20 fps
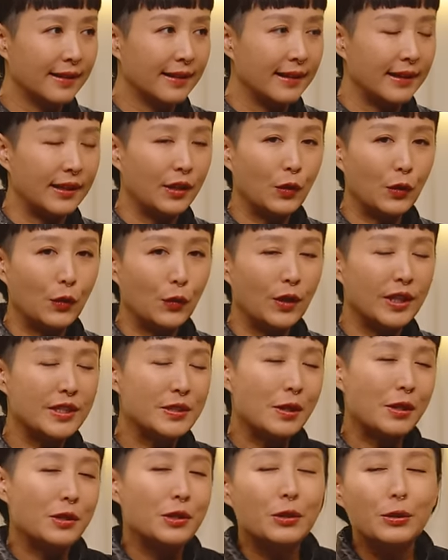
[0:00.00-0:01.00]
You know, it's
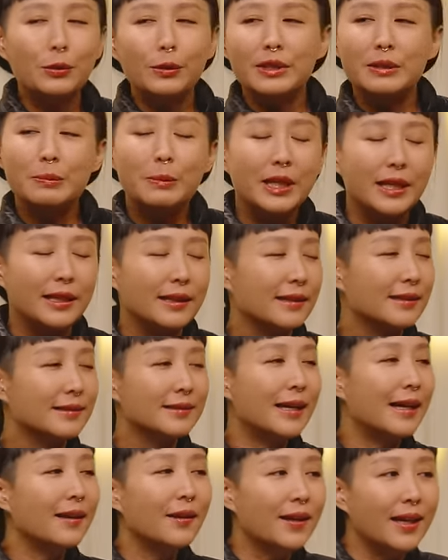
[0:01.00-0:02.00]
not you, it's me. There's
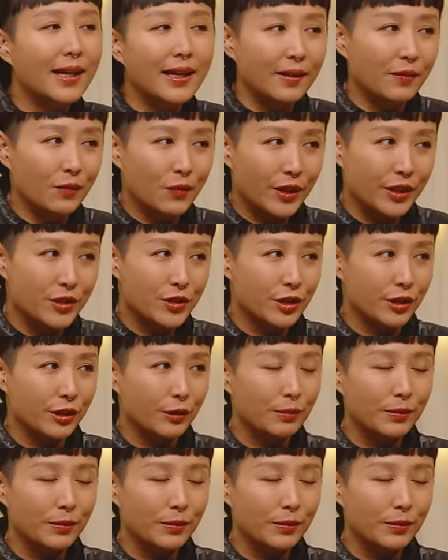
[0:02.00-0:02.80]
none of that in friendship.